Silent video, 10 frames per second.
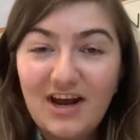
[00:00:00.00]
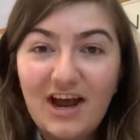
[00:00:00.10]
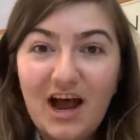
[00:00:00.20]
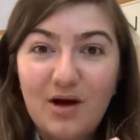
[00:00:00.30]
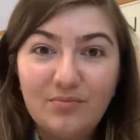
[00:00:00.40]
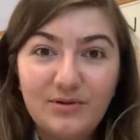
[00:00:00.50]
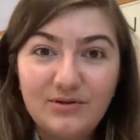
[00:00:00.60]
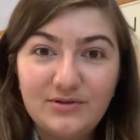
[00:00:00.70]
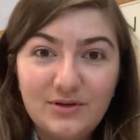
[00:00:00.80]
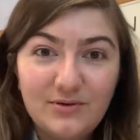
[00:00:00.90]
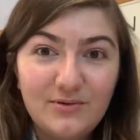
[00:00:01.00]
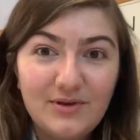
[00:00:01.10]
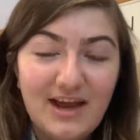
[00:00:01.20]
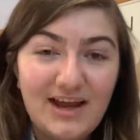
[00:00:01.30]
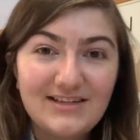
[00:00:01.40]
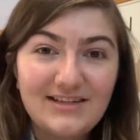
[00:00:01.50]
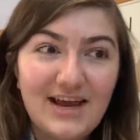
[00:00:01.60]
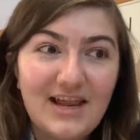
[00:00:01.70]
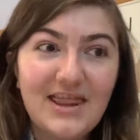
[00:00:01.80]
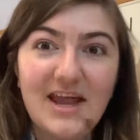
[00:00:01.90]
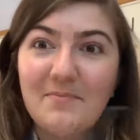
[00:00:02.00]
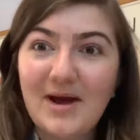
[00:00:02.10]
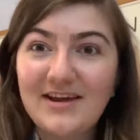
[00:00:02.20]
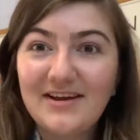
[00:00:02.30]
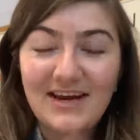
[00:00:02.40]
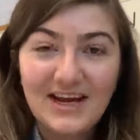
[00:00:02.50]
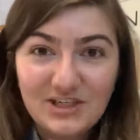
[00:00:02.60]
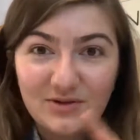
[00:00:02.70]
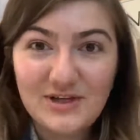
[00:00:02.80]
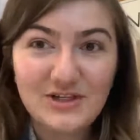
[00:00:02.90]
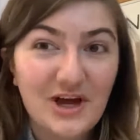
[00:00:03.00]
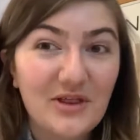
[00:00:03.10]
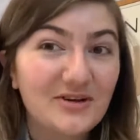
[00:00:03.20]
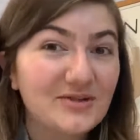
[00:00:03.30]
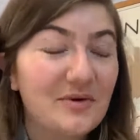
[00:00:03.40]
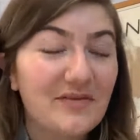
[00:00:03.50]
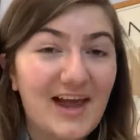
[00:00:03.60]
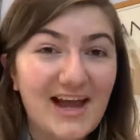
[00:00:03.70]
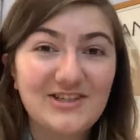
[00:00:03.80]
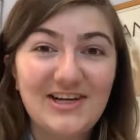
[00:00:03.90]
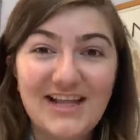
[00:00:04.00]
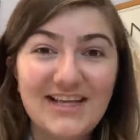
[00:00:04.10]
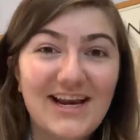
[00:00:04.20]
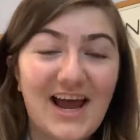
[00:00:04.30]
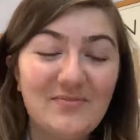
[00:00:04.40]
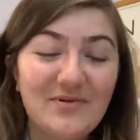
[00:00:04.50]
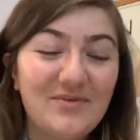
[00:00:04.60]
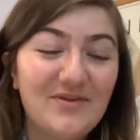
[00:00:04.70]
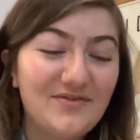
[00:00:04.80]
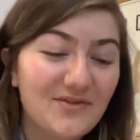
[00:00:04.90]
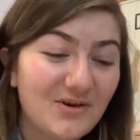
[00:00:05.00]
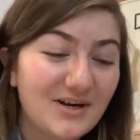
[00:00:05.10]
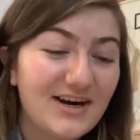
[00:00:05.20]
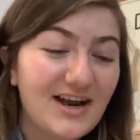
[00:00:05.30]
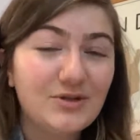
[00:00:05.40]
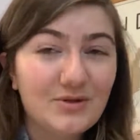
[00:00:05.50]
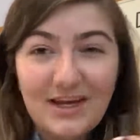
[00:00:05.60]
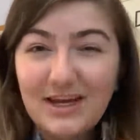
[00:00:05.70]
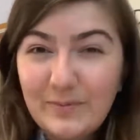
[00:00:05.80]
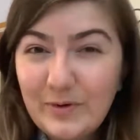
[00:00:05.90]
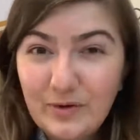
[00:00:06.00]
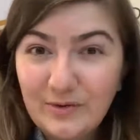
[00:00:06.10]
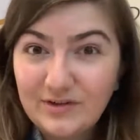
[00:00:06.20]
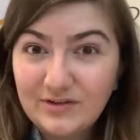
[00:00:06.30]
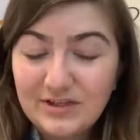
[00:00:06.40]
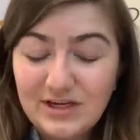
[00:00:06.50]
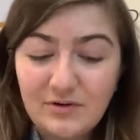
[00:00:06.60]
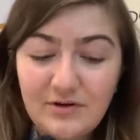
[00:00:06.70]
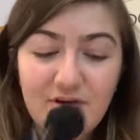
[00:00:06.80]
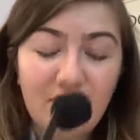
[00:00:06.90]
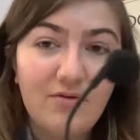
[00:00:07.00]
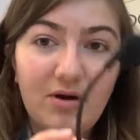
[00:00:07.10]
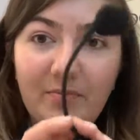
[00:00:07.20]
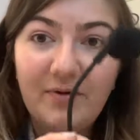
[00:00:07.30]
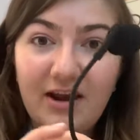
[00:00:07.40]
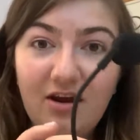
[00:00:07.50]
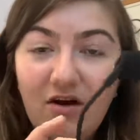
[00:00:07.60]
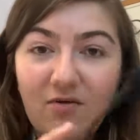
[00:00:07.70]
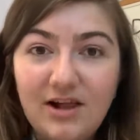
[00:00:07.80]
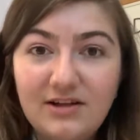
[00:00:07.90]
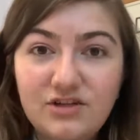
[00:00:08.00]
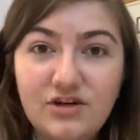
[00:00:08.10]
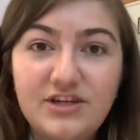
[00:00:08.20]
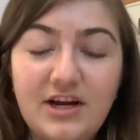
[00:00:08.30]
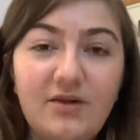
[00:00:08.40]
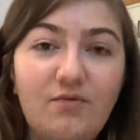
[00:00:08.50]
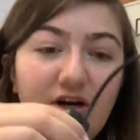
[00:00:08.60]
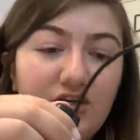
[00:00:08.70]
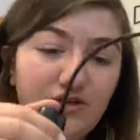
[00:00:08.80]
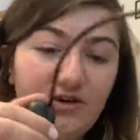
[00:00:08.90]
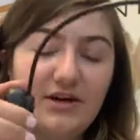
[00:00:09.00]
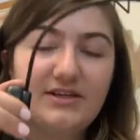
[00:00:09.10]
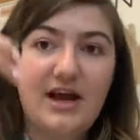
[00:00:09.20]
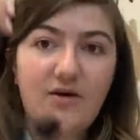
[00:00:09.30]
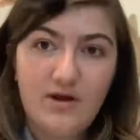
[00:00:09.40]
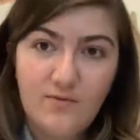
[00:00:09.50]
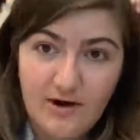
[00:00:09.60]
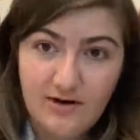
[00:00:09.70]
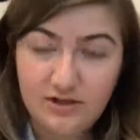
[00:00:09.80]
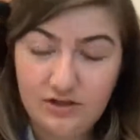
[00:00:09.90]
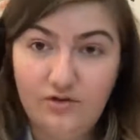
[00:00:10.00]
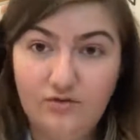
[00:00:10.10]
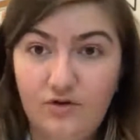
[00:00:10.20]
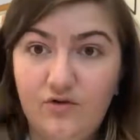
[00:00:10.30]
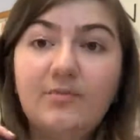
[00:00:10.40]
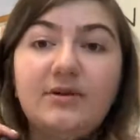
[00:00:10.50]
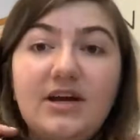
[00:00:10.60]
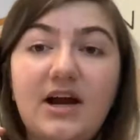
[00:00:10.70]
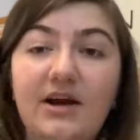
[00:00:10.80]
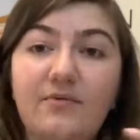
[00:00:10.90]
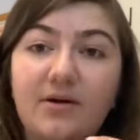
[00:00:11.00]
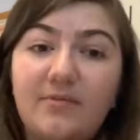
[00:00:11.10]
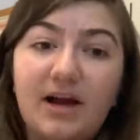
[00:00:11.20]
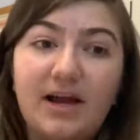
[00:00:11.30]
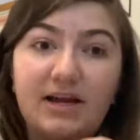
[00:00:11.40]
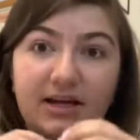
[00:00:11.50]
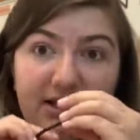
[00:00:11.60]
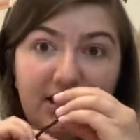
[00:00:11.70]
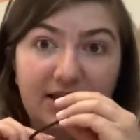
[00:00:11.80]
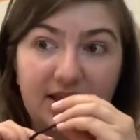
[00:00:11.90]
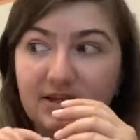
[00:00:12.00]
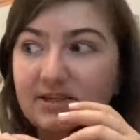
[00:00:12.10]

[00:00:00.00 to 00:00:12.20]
Bluetooth headset, they might connect to each other. So I've actually had that happen before. So like, keep it your own little secret if you get one. But while it's charging, I want to show you guys how I wear it. So normally I wear mine like this.